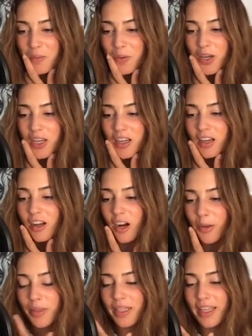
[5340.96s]
Putting on
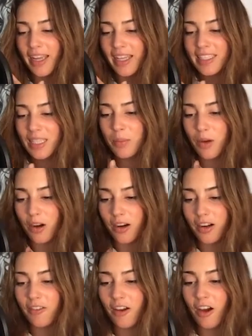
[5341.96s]
heartbeat
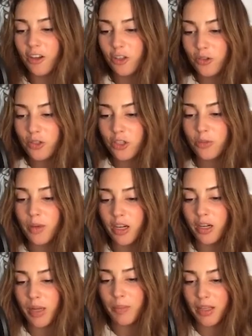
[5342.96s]
ASMR on YouTube
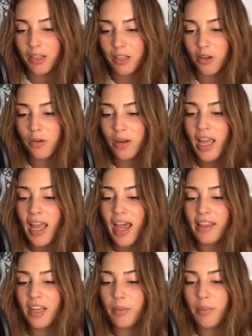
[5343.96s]
under my pillow
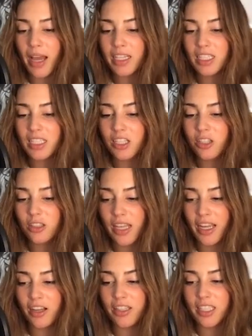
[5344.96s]
and then imagining you're
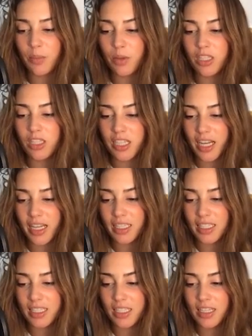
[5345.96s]
laying on someone's
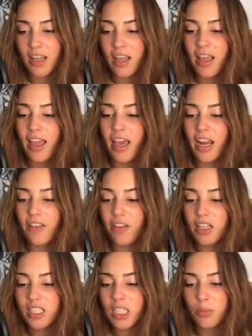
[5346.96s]
chest. And I
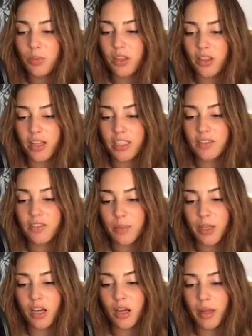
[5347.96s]
fell asleep with thoughts of
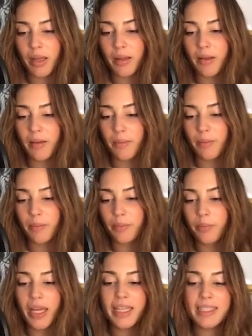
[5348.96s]
sleeping on my
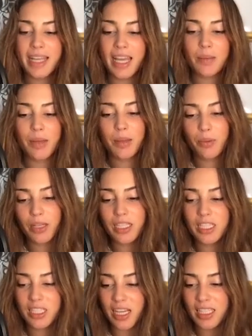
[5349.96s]
best anime
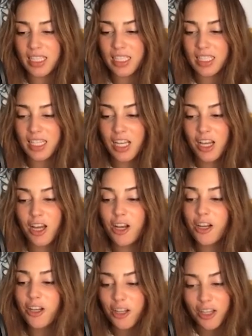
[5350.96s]
boy's chest.
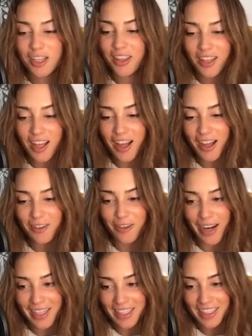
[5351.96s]
A good thought,
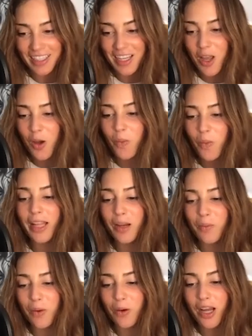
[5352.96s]
right? Well,
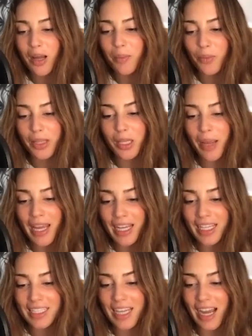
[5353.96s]
I woke up with a
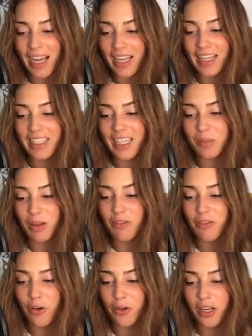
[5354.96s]
panic attack. I checked my
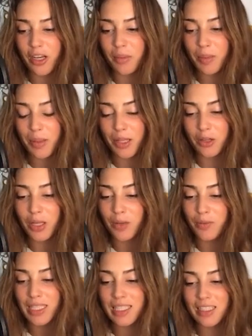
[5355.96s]
phone under my pillow.
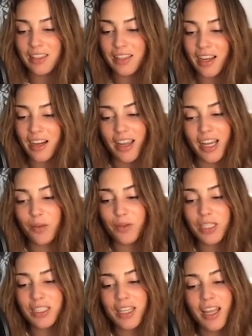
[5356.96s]
It was still there and it
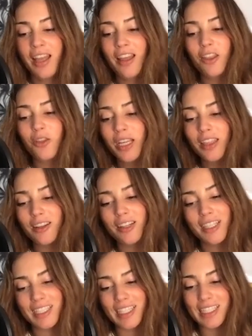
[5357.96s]
was
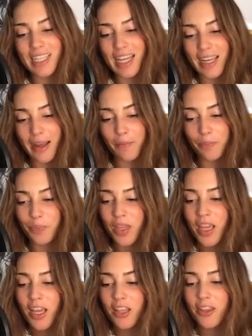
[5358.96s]
3:36 a.m.
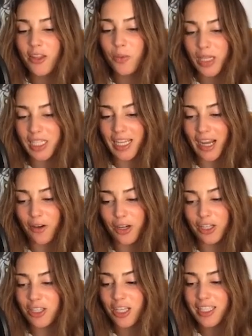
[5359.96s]
The witching
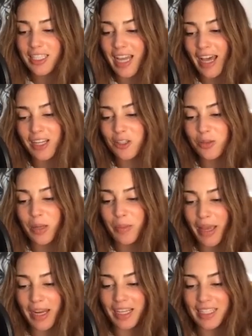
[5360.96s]
hour just added to my
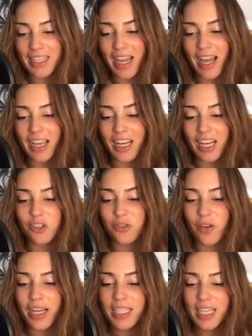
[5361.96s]
panic attack, and I
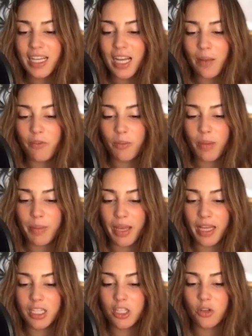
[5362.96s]
tried to get up from my
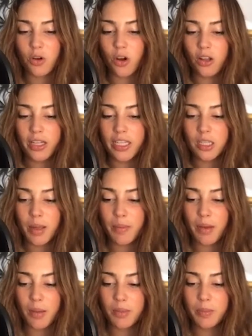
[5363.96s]
bed to crawl into my
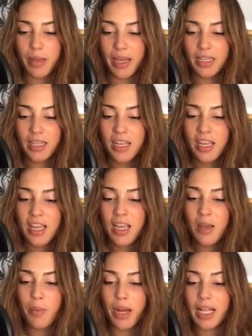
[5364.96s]
mom's bed,
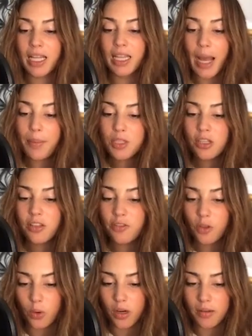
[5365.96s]
but I collapsed on the
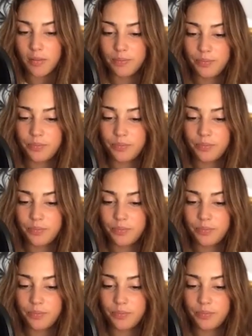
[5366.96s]
floor.